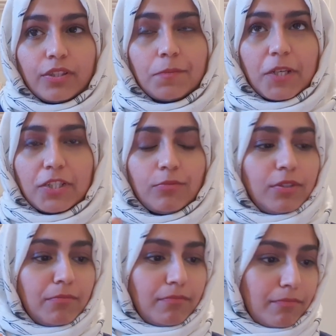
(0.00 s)
especially
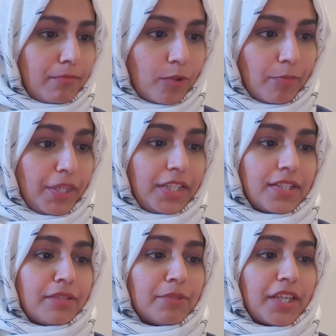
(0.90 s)
with, with me because I'm a